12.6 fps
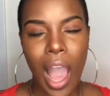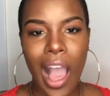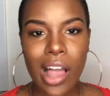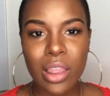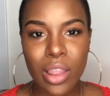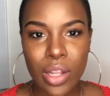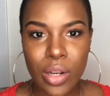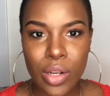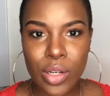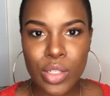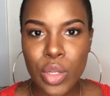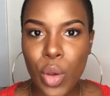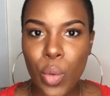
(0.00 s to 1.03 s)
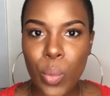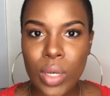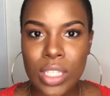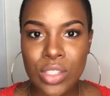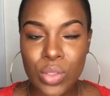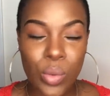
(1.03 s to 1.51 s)
I learned
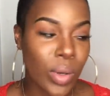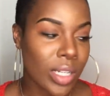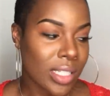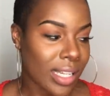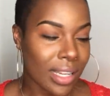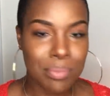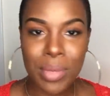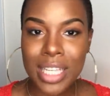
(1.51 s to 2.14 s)
was going to